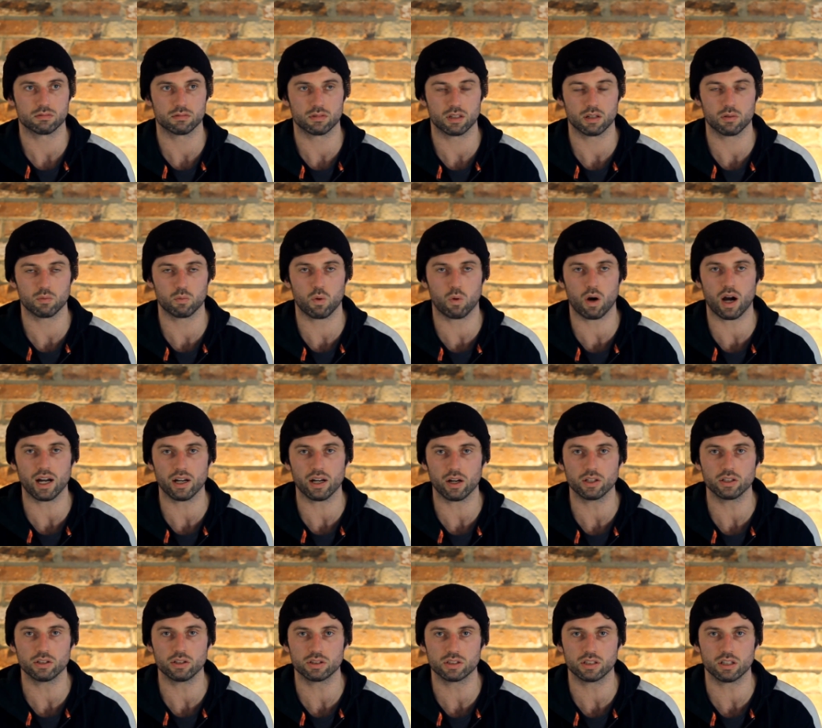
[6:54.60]
then why are
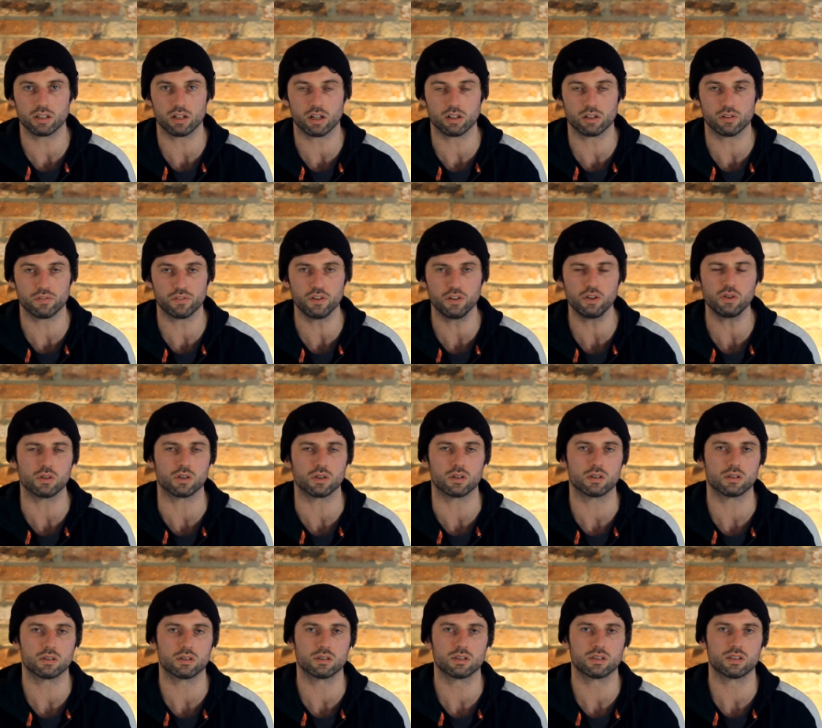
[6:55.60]
you still on the floor?
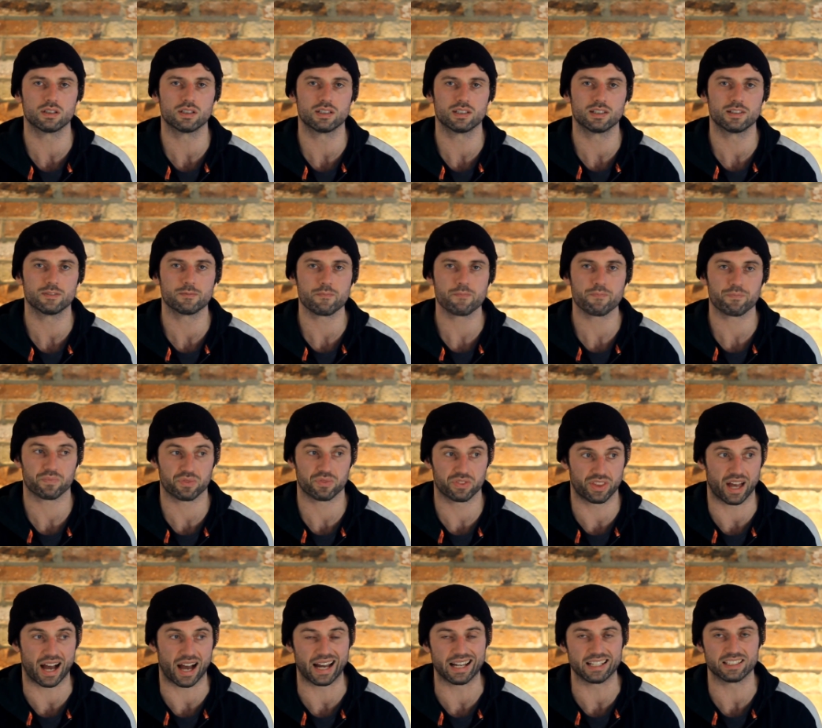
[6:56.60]

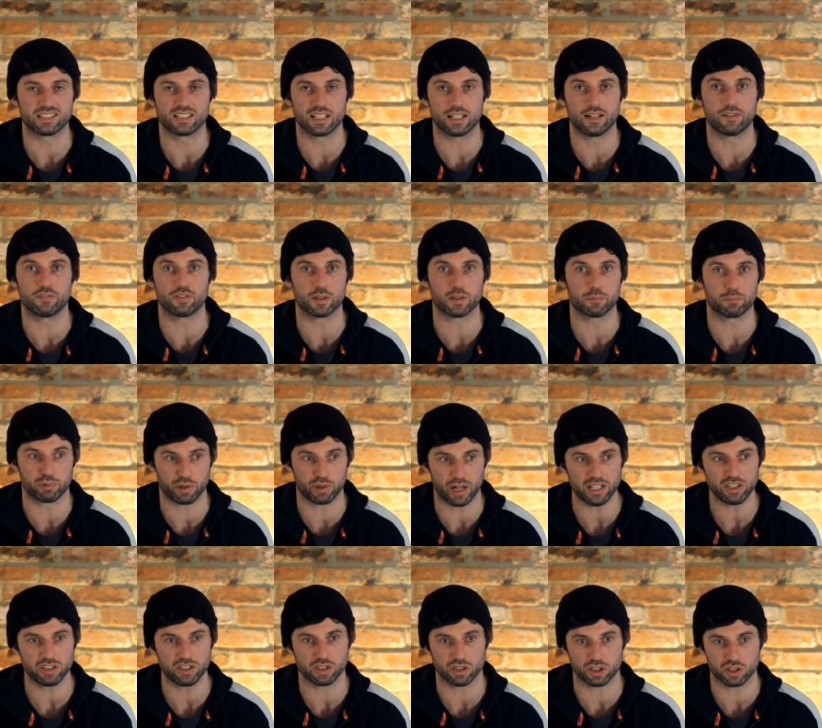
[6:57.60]
That is delivering
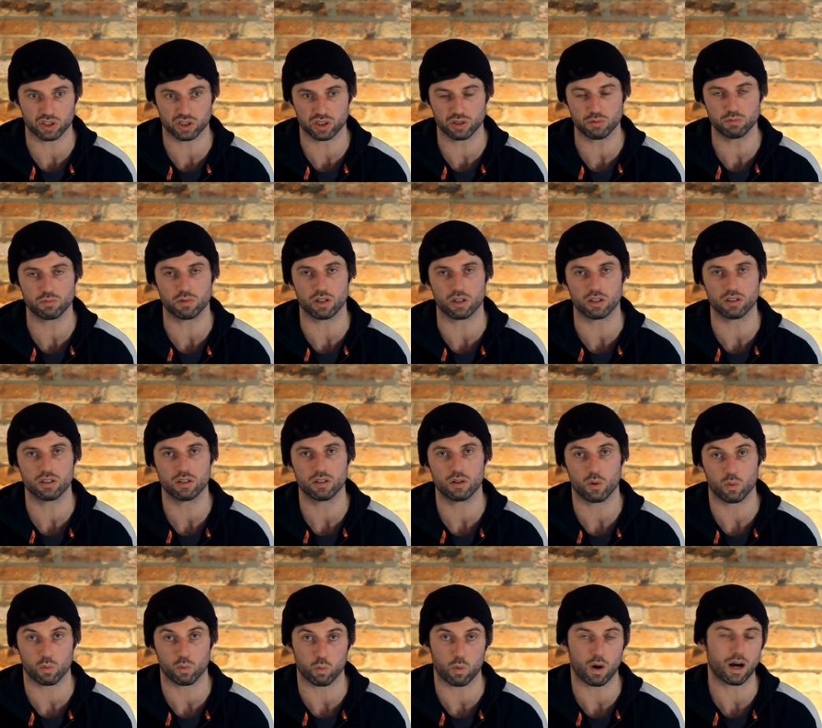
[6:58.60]
pressure to someone
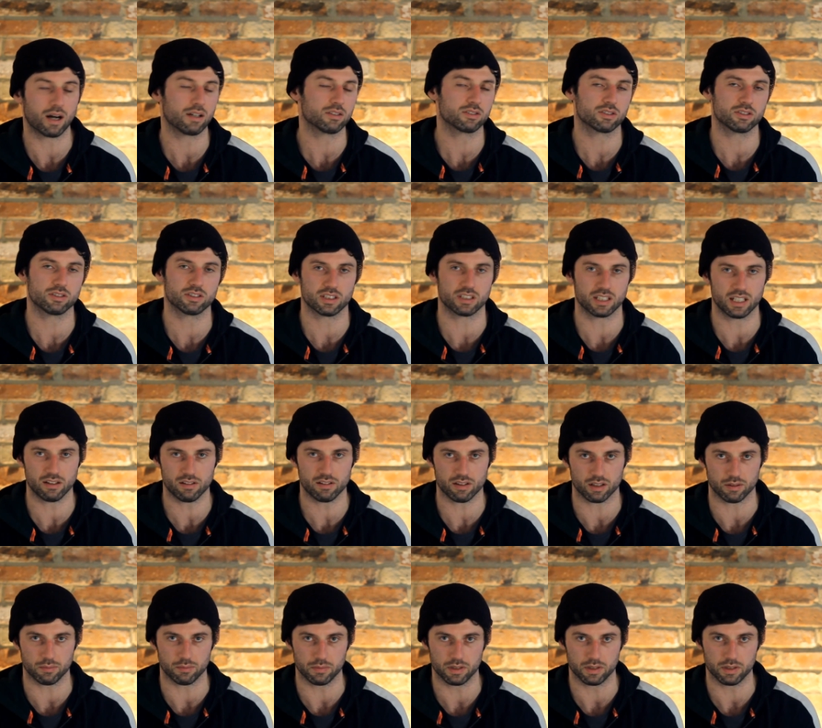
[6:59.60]
whilst underneath them.